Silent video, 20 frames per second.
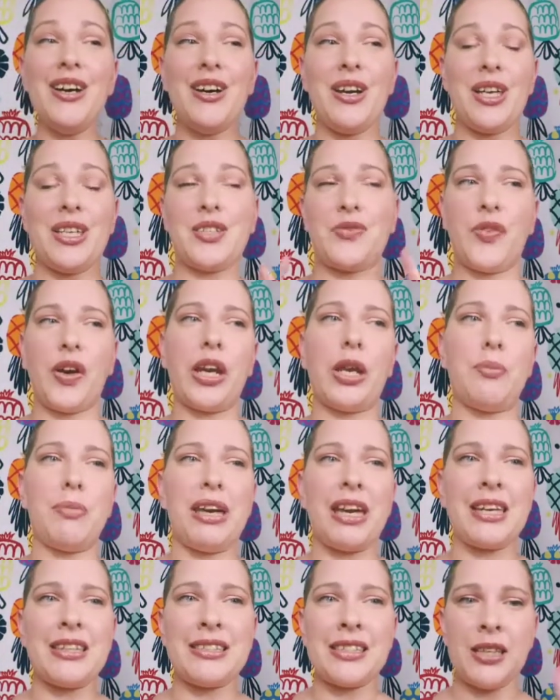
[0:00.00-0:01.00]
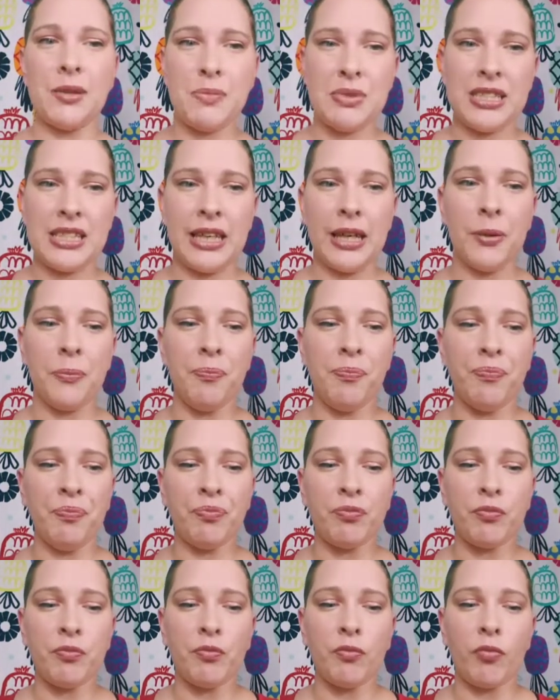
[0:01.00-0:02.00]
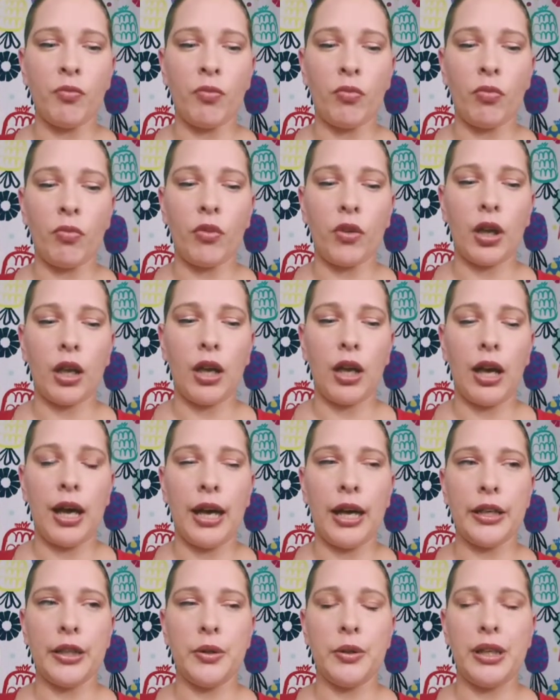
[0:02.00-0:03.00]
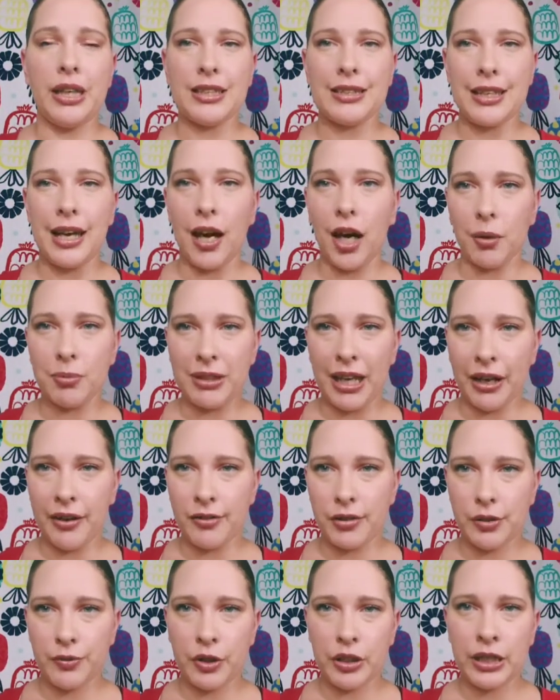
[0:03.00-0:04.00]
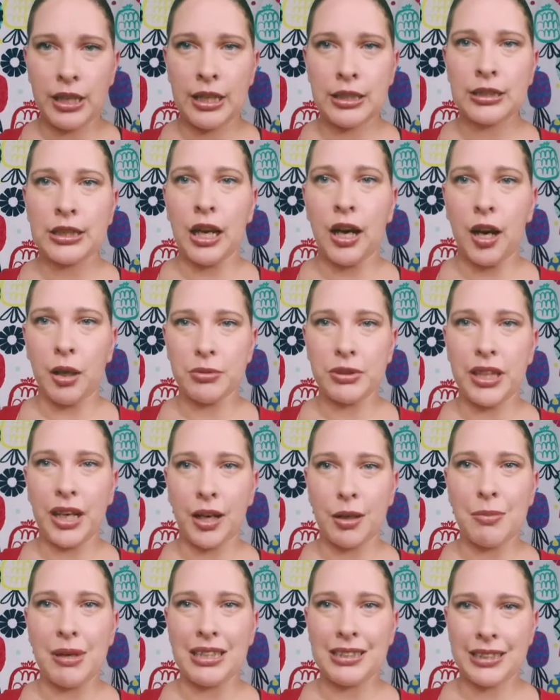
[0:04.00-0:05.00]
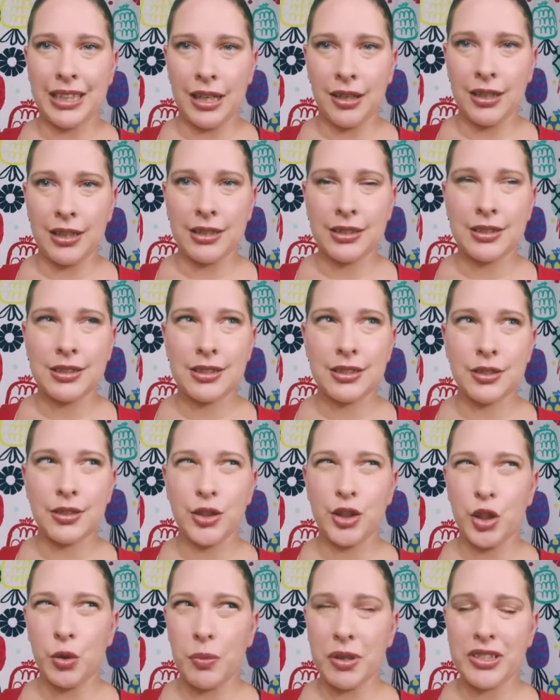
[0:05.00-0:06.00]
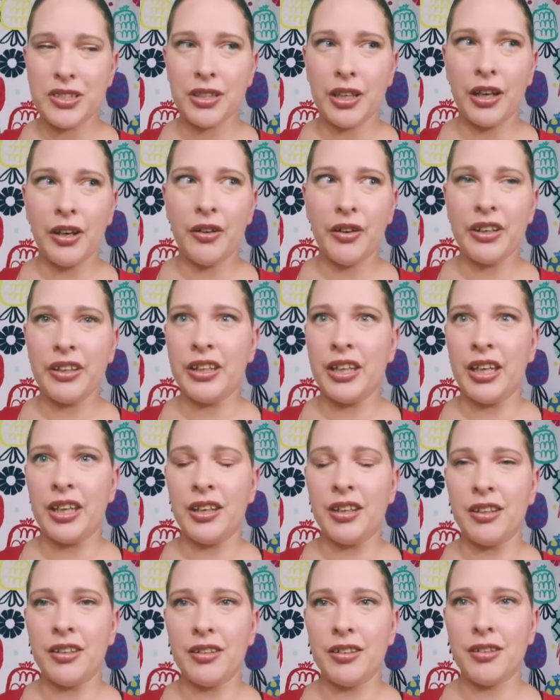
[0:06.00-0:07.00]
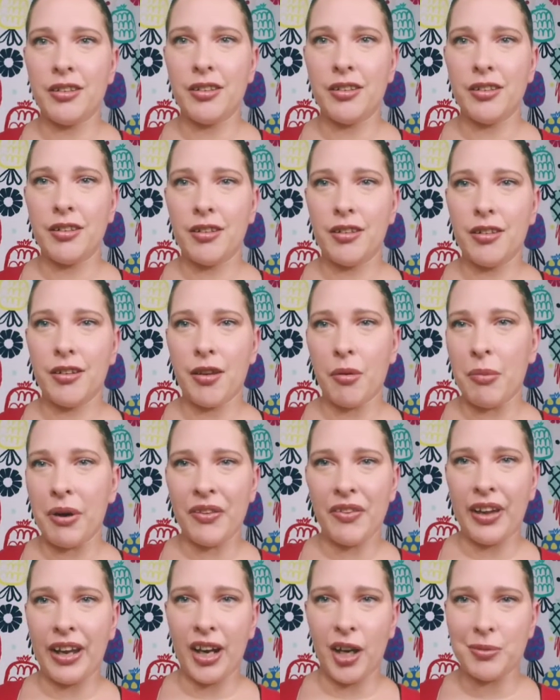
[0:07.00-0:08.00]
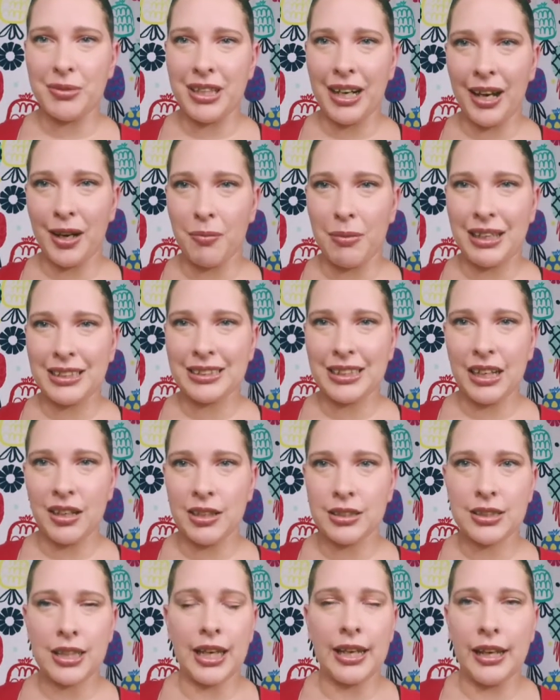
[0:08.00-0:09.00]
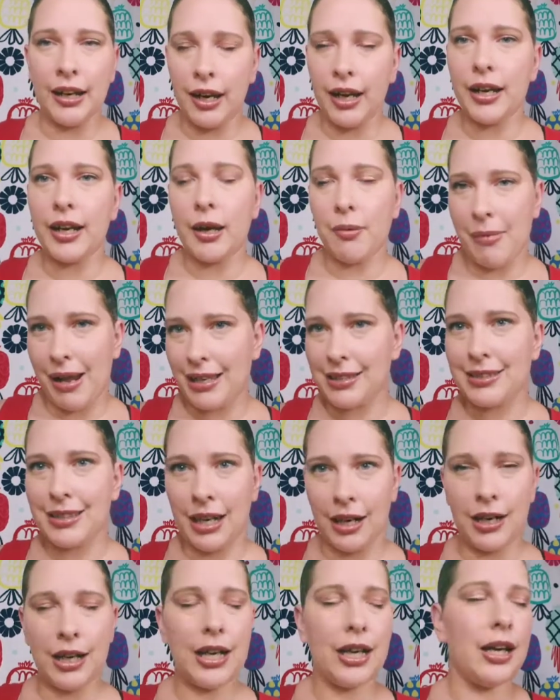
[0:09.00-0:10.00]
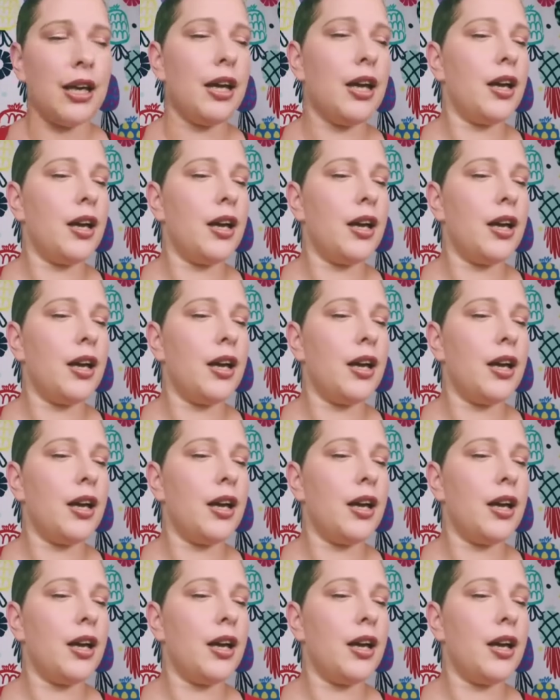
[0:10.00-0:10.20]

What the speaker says: It's funny because Ipsy, you get to opt out of different things. And I opted out of mascaras 2 months ago. And then the month I opted out of mascaras, I got a mascara.